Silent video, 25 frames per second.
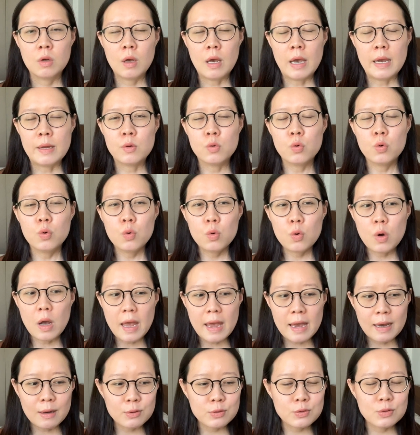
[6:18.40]
And who
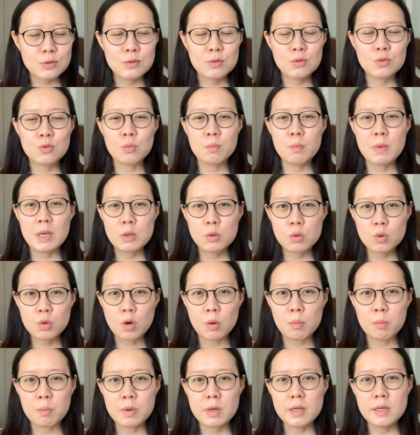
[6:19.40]
else to make you
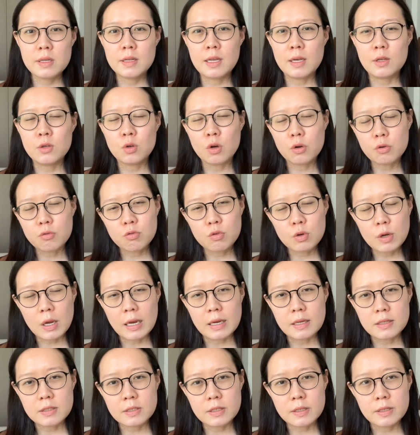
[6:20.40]
complete than your
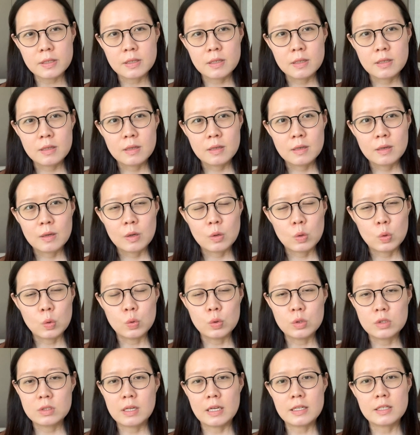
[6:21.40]
creator, who
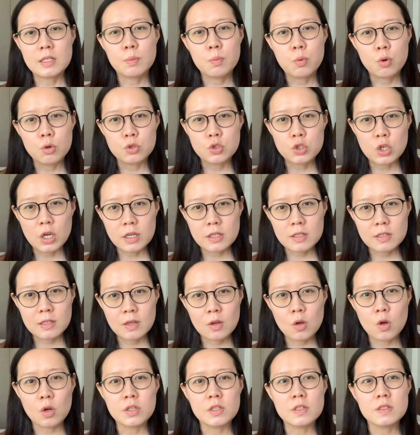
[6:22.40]
is like the projector
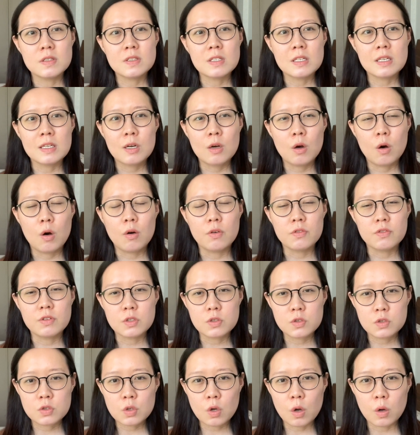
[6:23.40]
or the singer of the
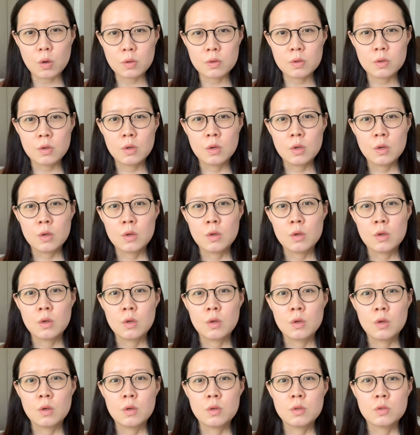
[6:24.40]
song?
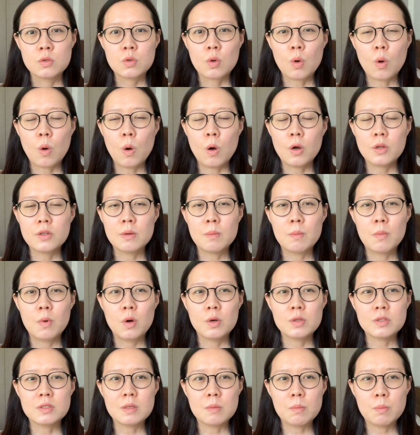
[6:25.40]
So all the
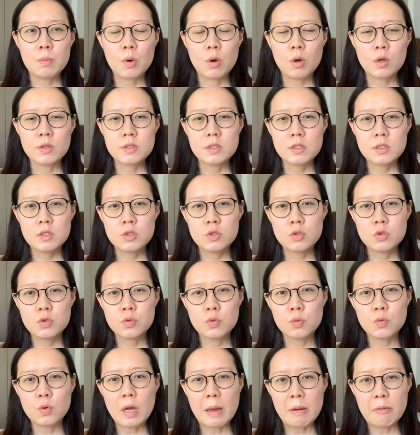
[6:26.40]
more it's important
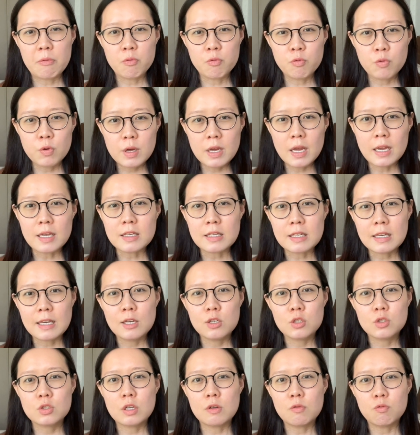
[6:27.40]
to
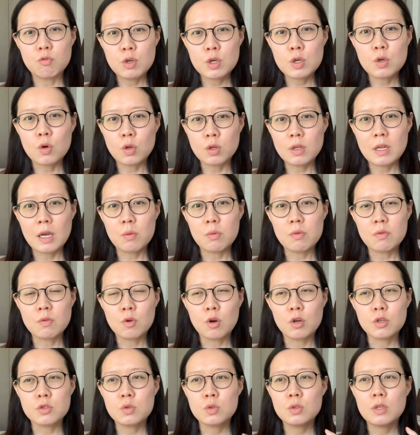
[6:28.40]
re-engage and reconnect with
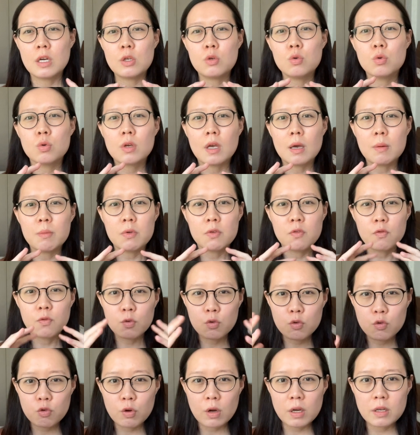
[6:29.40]
God so that you can be
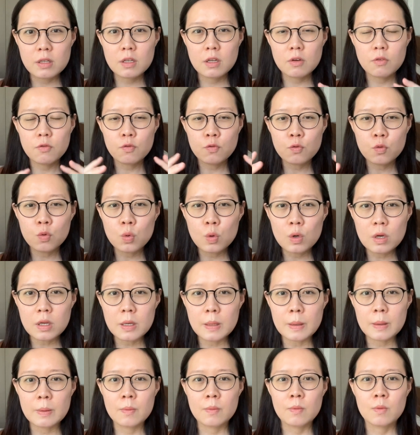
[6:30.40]
created
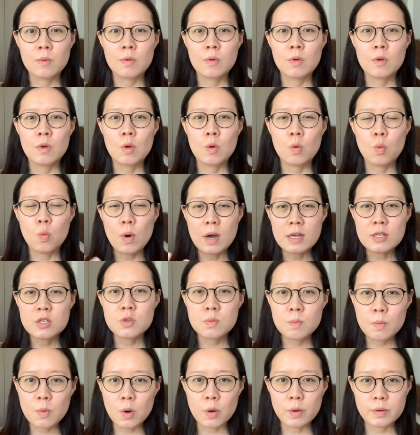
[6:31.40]
fully
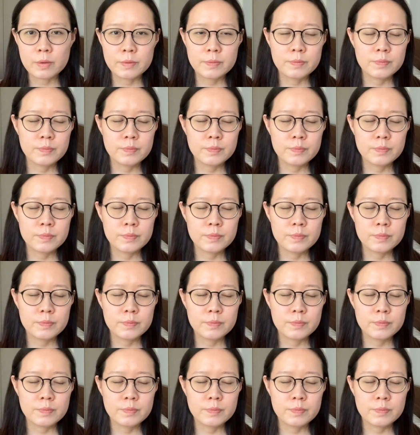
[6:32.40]
once more.